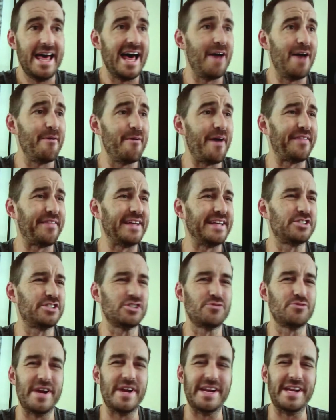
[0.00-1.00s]
Uh, I think it
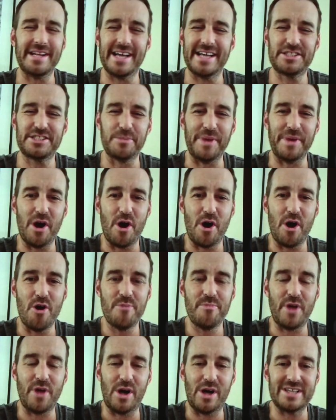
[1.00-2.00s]
was really nice to be
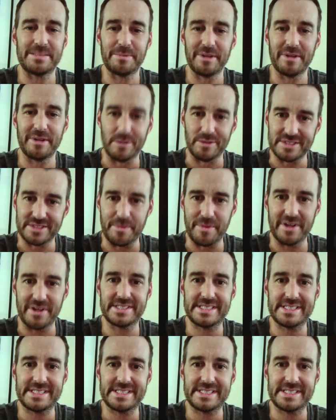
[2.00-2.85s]
home. The hospital was a bit